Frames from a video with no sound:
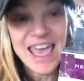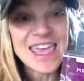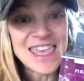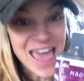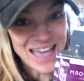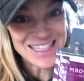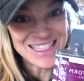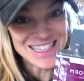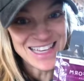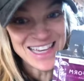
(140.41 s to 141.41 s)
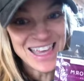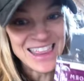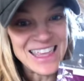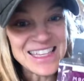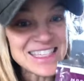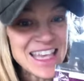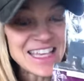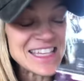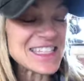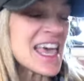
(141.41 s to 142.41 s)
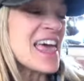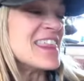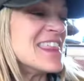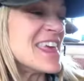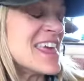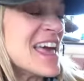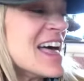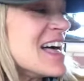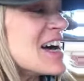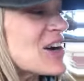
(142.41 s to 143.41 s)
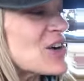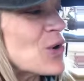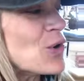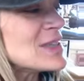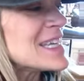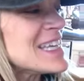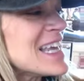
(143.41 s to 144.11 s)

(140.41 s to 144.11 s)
Yes, this is the golden